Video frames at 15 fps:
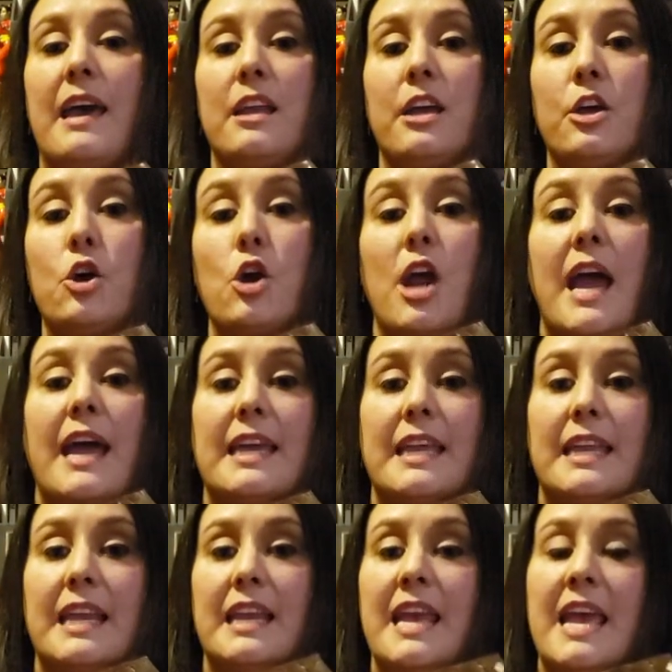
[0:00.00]
a crack in
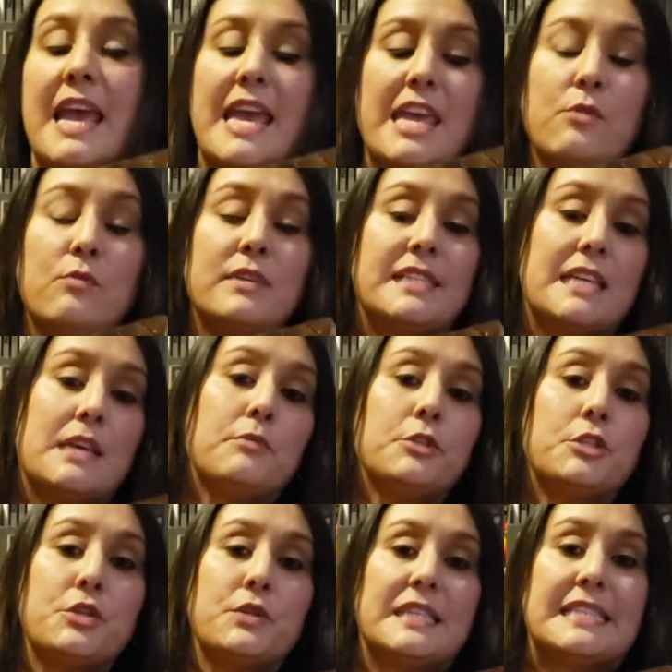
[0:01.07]
it, he was able
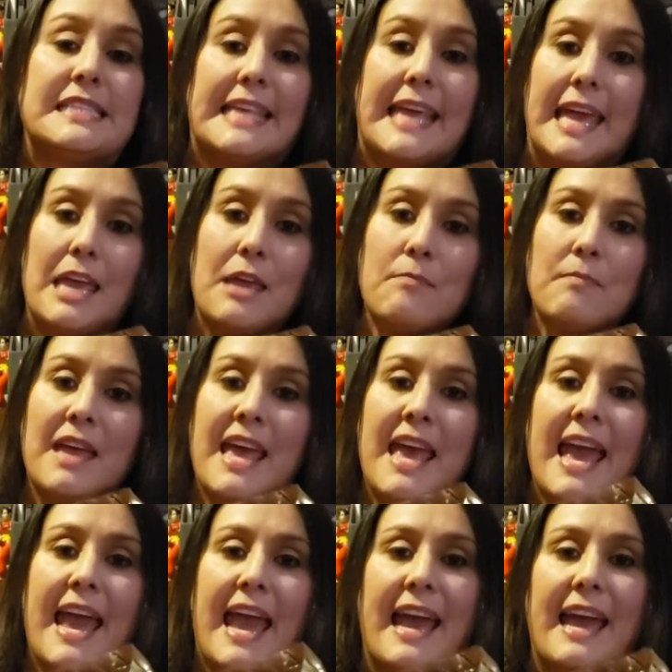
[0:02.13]
to escape.
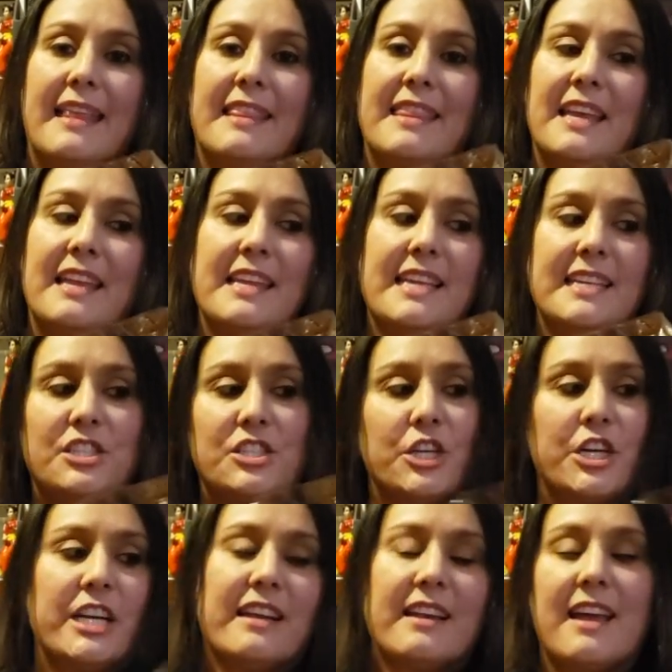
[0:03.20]
And then he
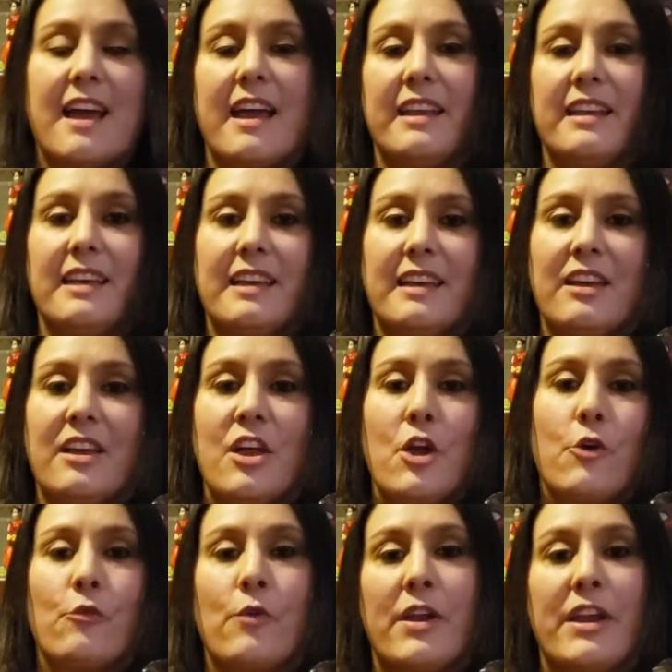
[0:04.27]
started kind of
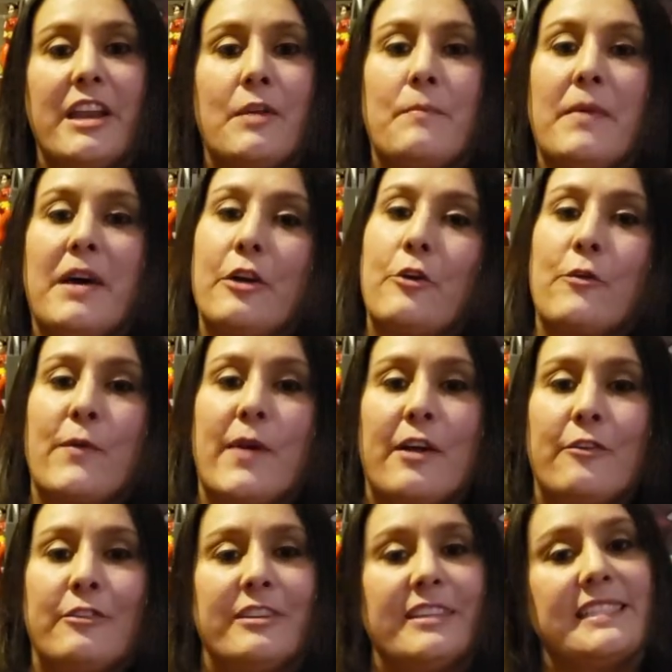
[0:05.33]
running amok
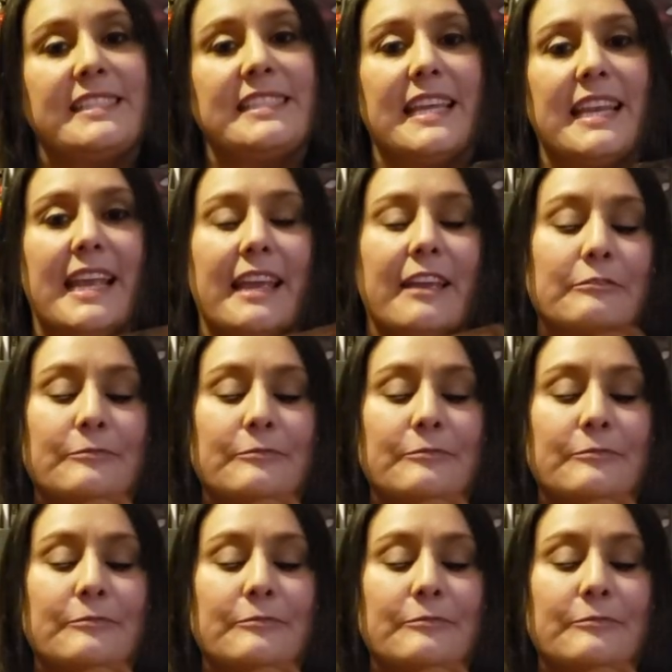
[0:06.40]
around the city.